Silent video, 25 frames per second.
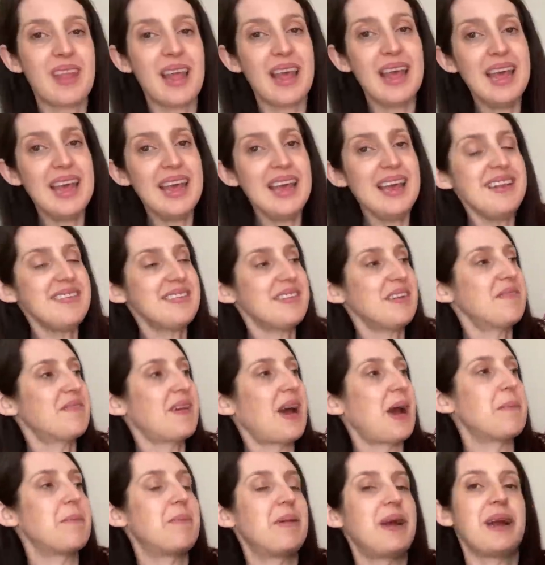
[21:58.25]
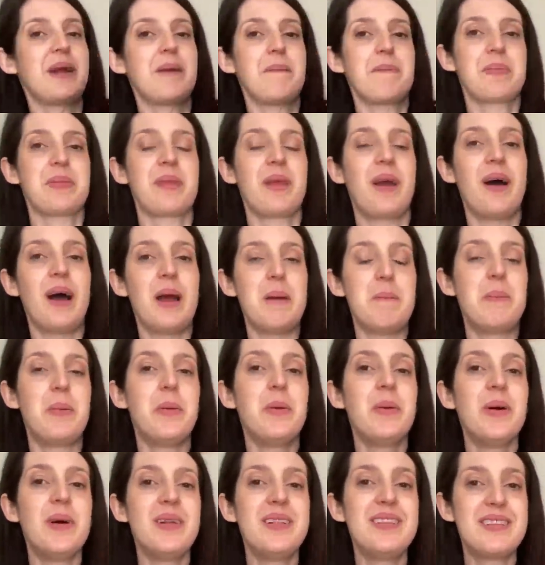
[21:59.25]
here is the fabric I
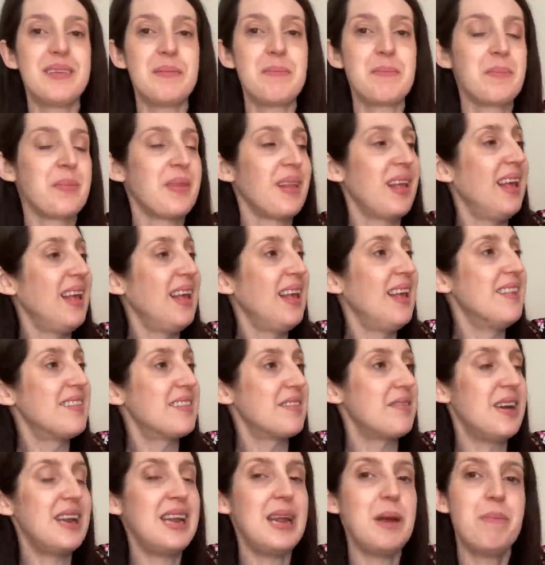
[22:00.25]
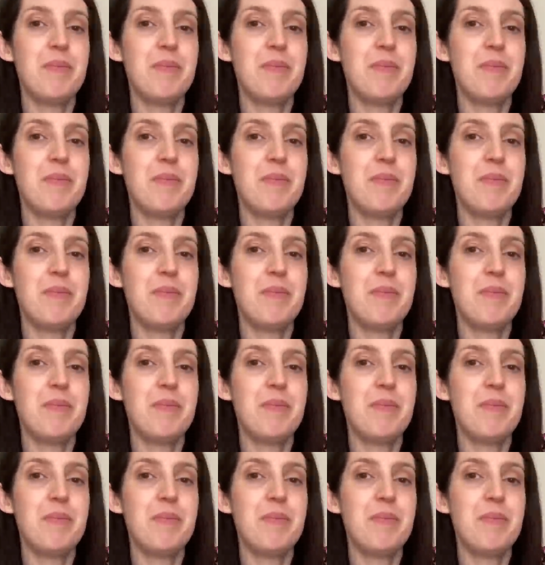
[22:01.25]
bought it's a really